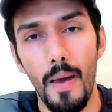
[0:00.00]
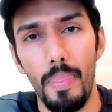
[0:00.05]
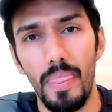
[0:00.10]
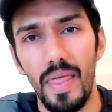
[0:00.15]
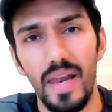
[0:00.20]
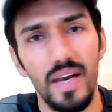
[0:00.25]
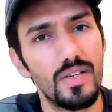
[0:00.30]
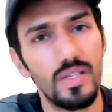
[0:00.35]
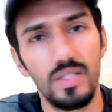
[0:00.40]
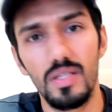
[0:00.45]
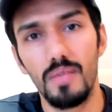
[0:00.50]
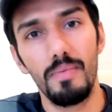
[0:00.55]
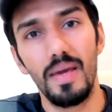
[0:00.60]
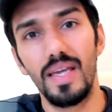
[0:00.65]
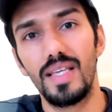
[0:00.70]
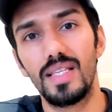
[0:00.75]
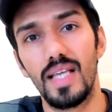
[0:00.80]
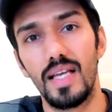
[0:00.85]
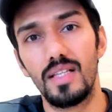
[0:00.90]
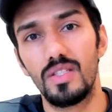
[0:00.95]
that it doesn't
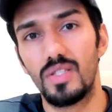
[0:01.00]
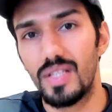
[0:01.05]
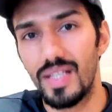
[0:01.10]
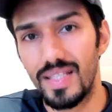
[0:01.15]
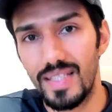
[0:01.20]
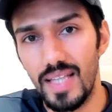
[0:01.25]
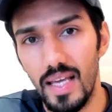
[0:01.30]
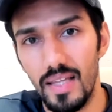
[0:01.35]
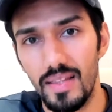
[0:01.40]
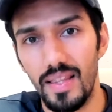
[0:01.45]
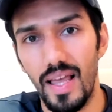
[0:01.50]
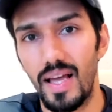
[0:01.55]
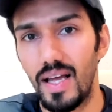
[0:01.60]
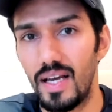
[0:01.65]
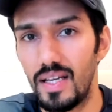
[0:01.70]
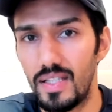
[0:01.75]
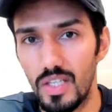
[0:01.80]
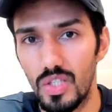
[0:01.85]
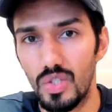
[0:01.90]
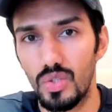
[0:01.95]
make sense to take that
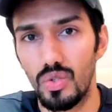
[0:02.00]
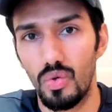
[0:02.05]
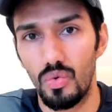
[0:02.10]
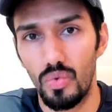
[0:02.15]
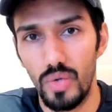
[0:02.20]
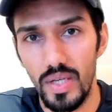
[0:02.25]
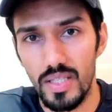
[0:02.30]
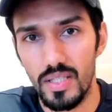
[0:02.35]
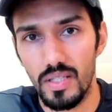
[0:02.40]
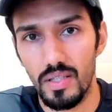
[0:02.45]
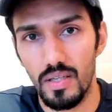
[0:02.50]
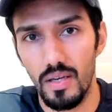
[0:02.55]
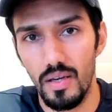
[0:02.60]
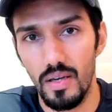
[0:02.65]
additional risk.